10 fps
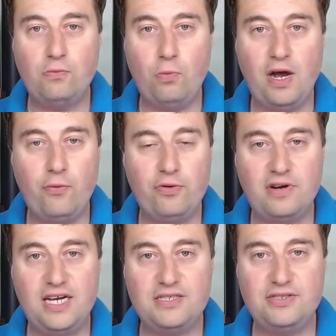I wouldn't
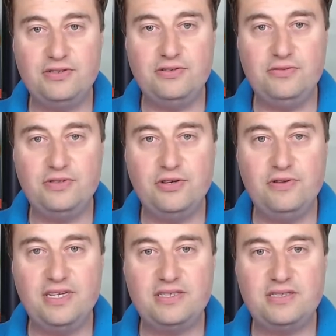like to do
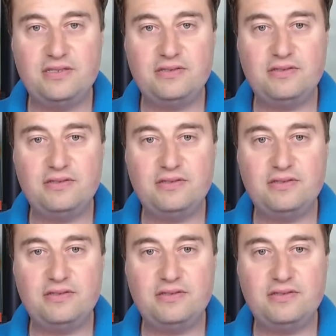this.